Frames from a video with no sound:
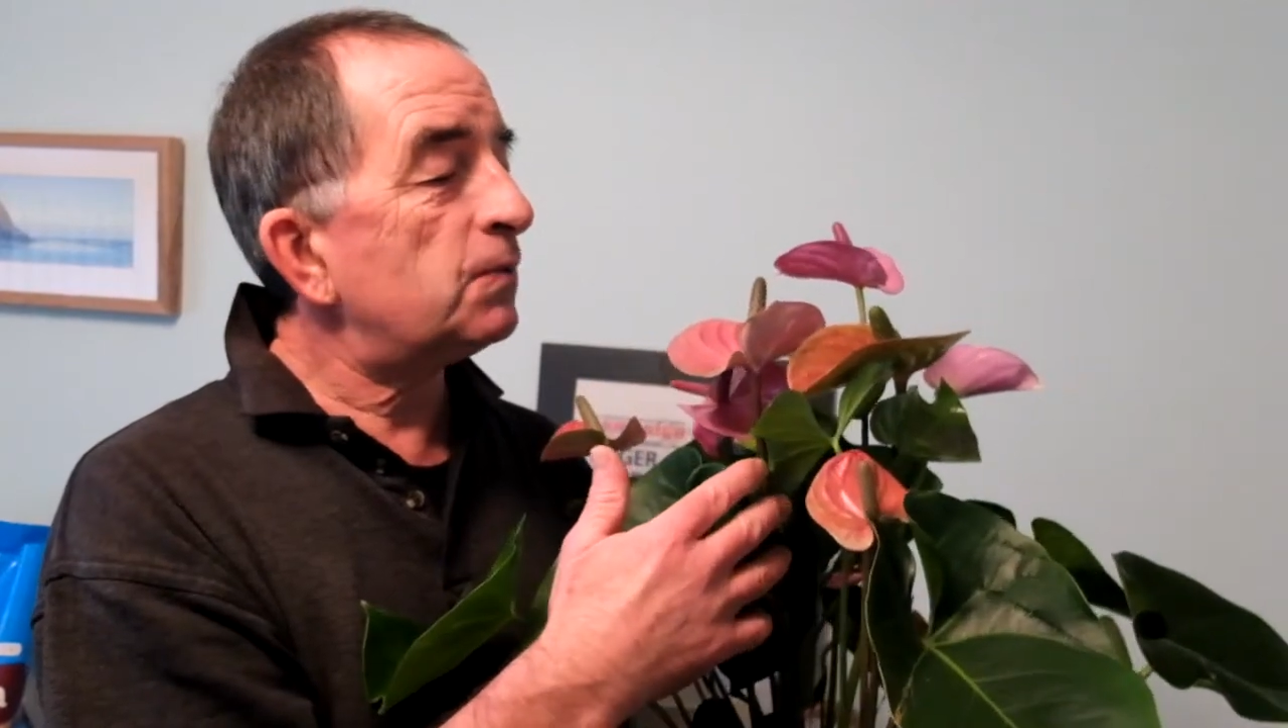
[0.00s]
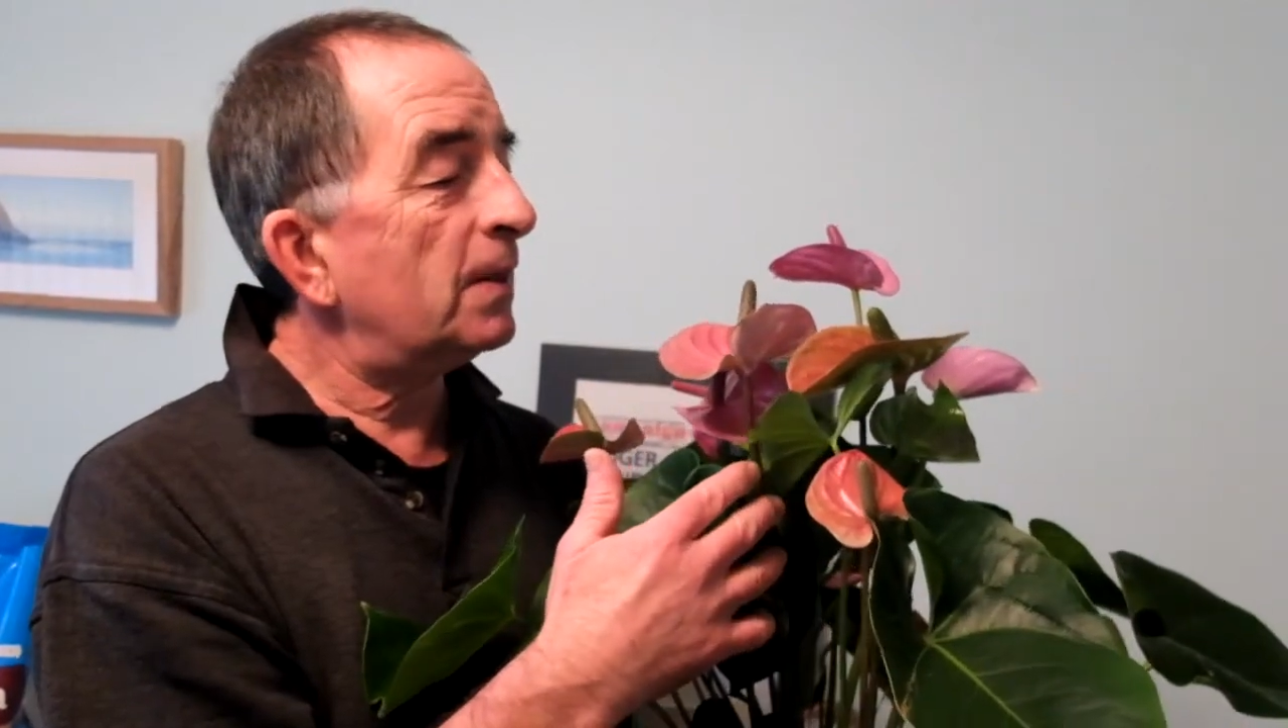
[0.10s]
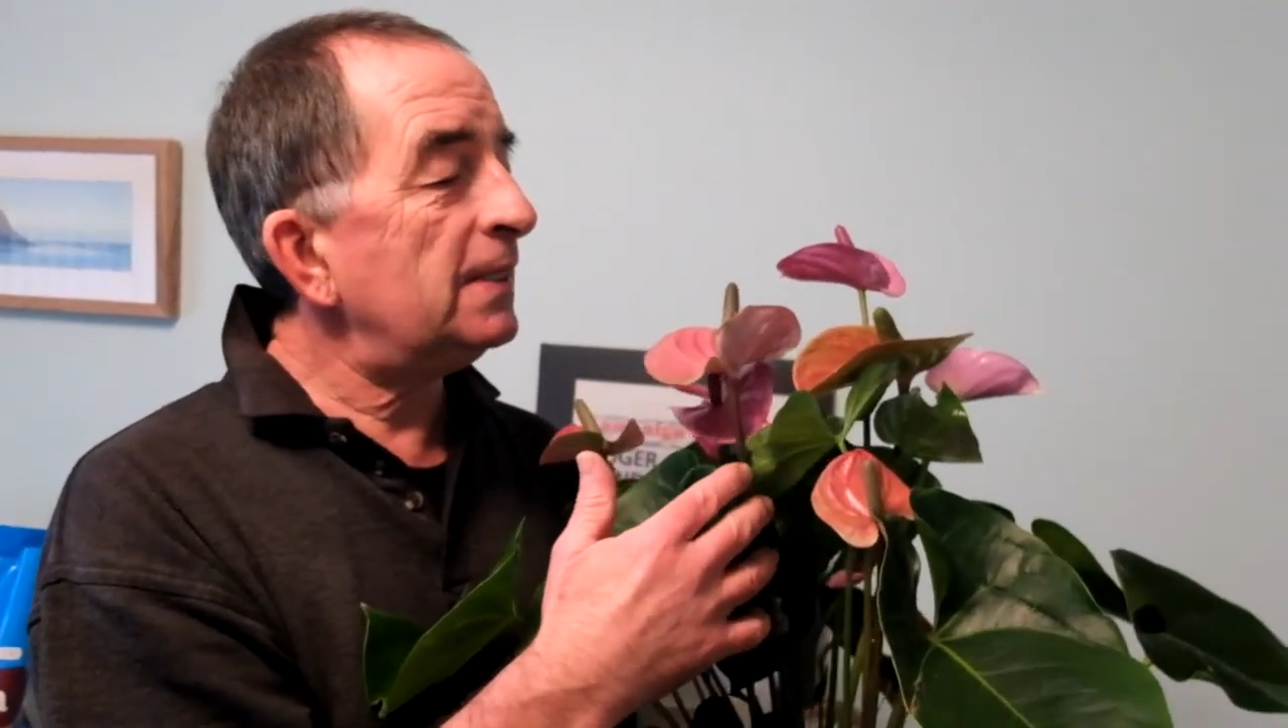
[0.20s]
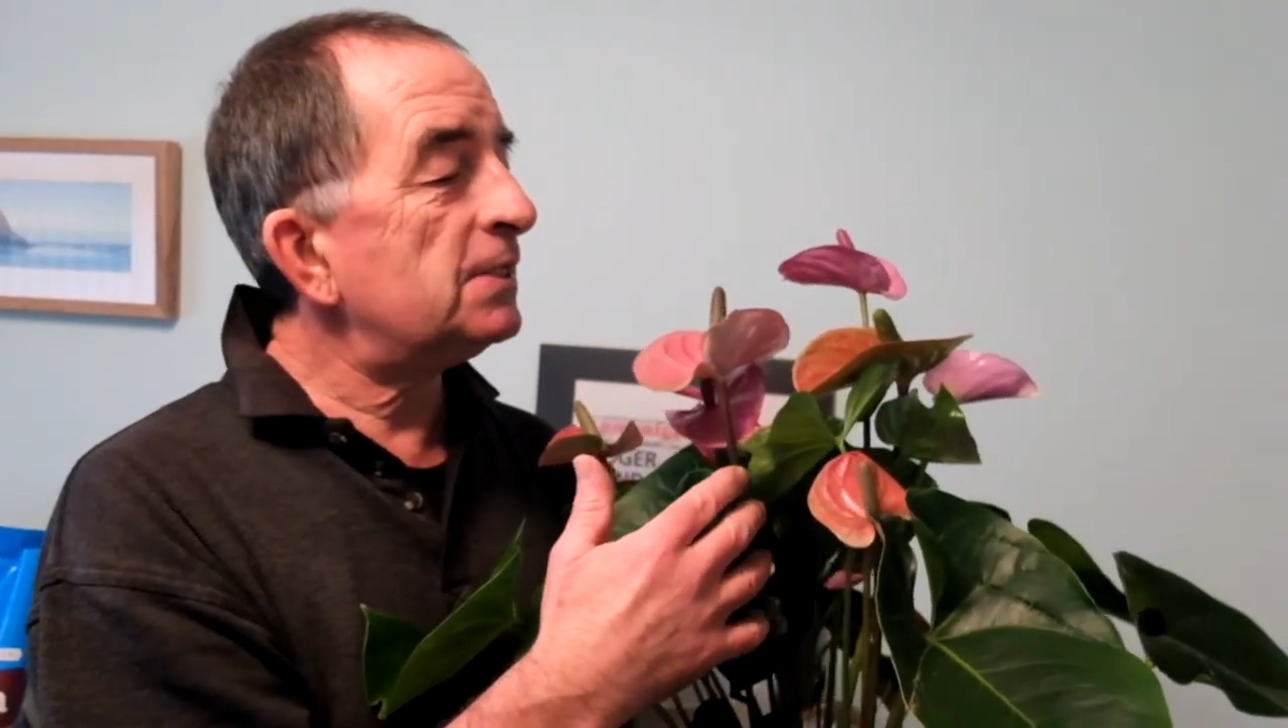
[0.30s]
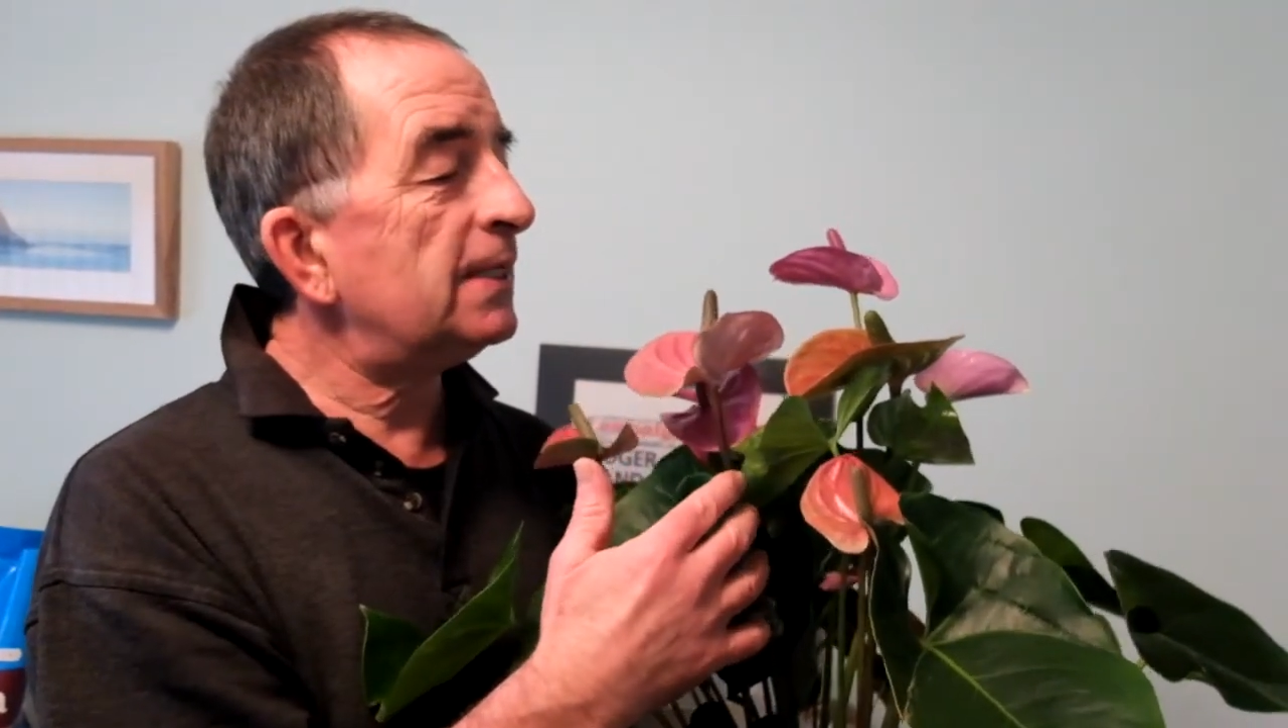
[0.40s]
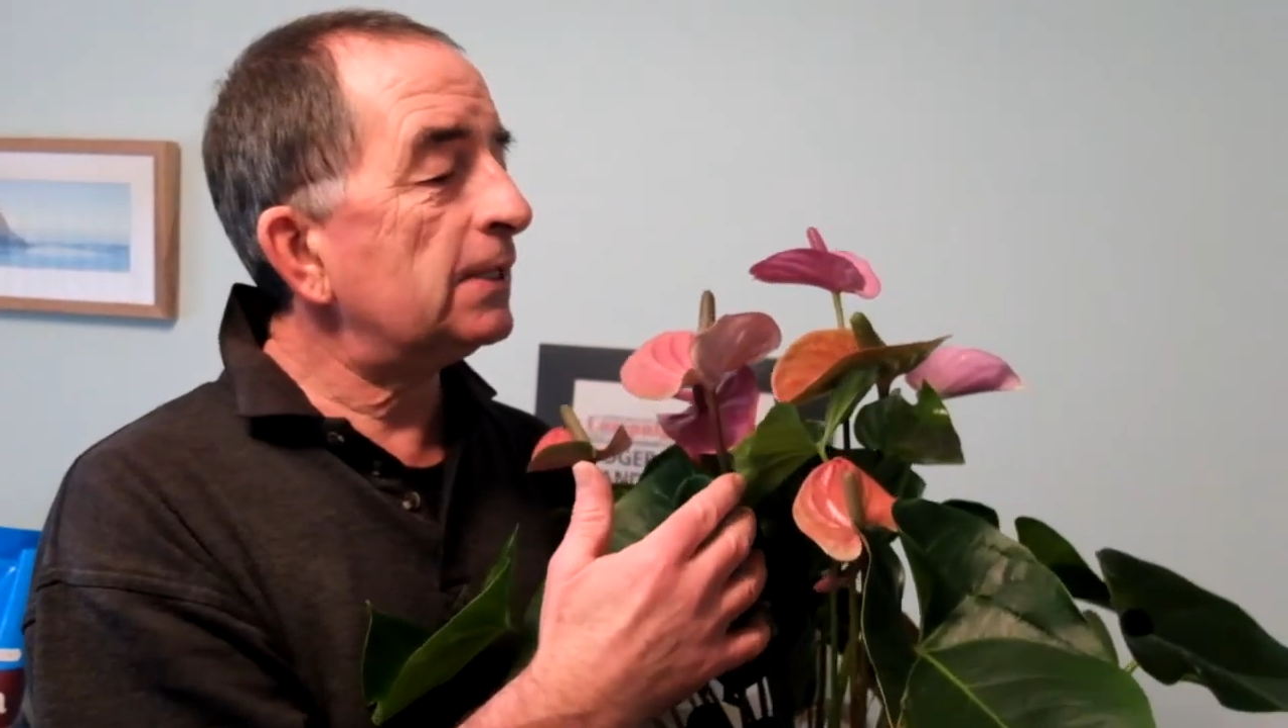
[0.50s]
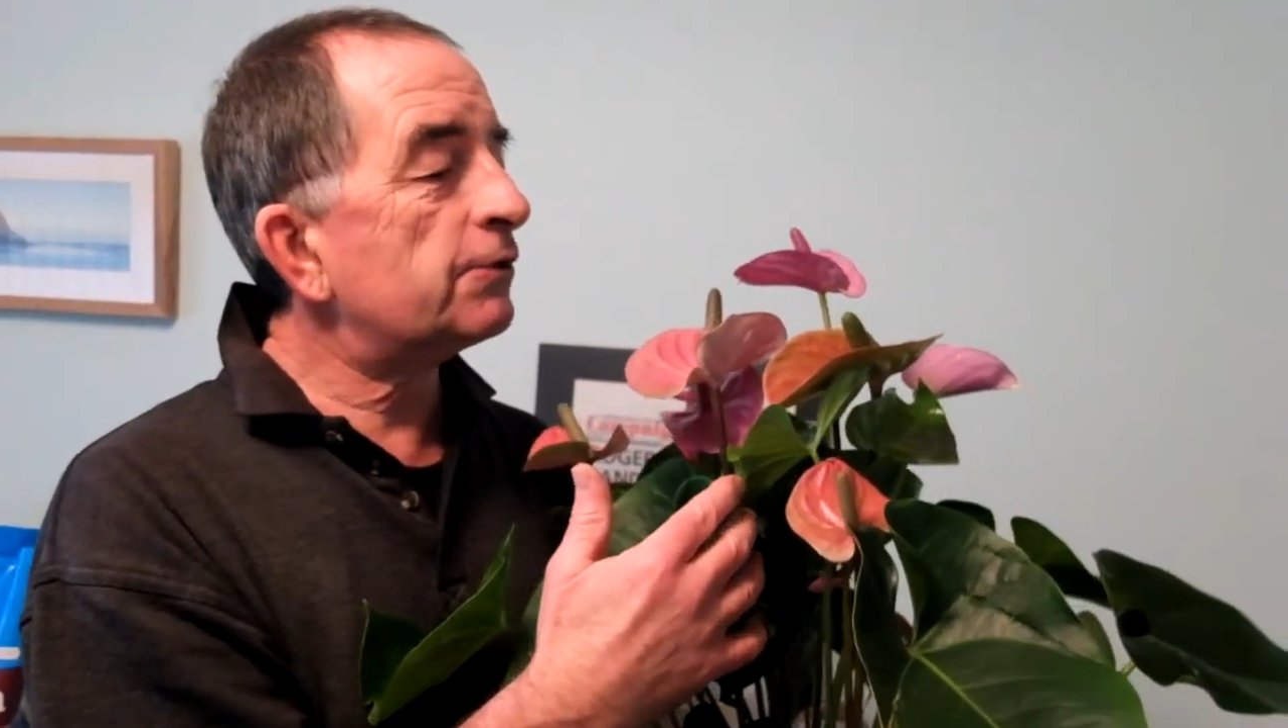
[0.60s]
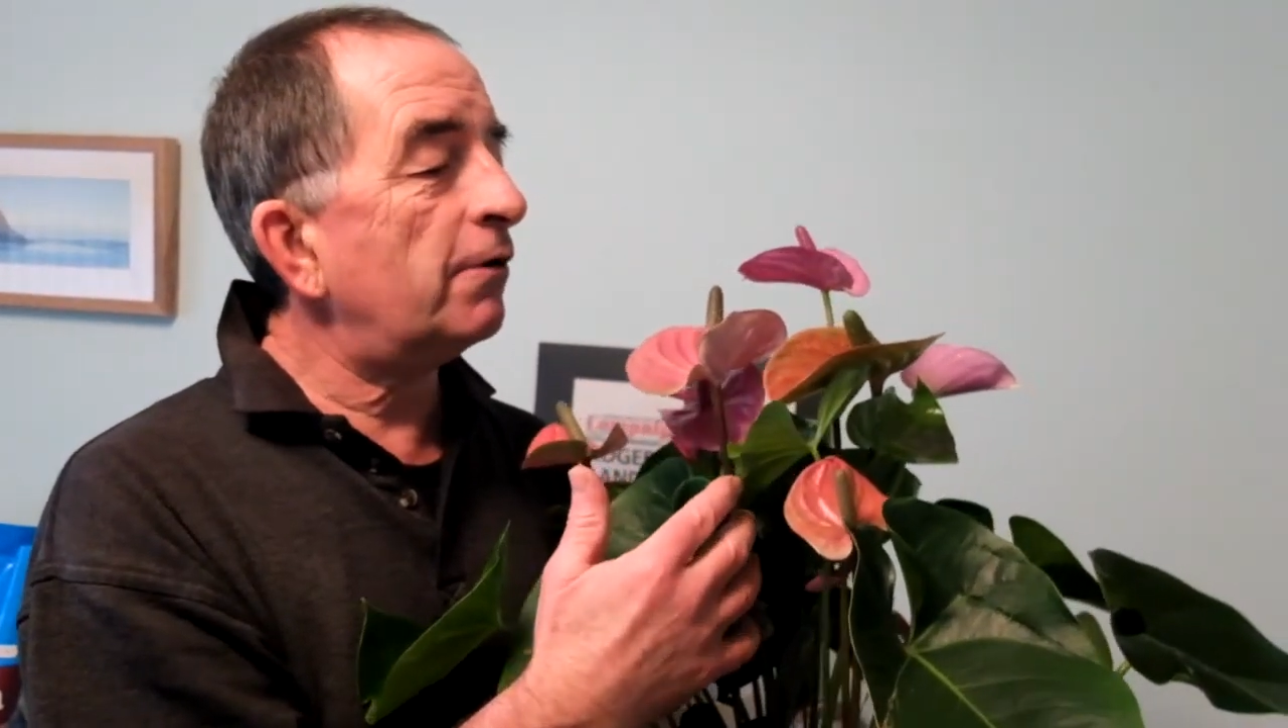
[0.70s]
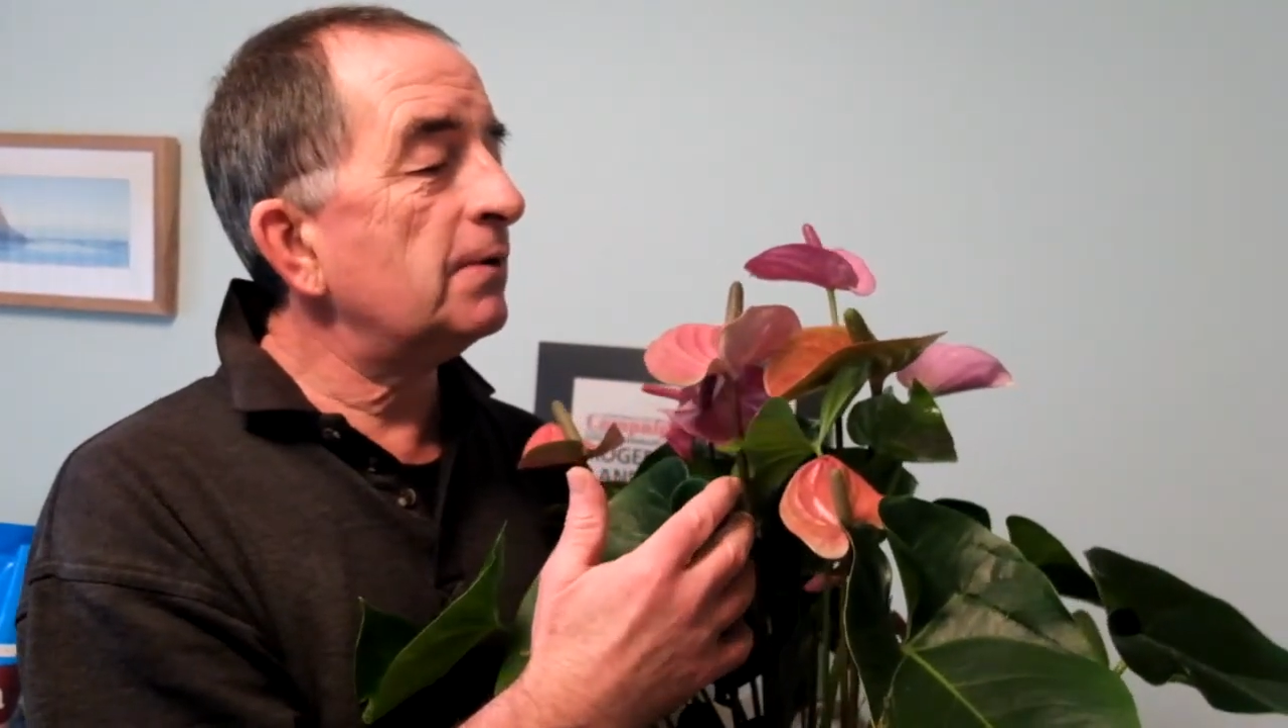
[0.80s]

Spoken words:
where these things grow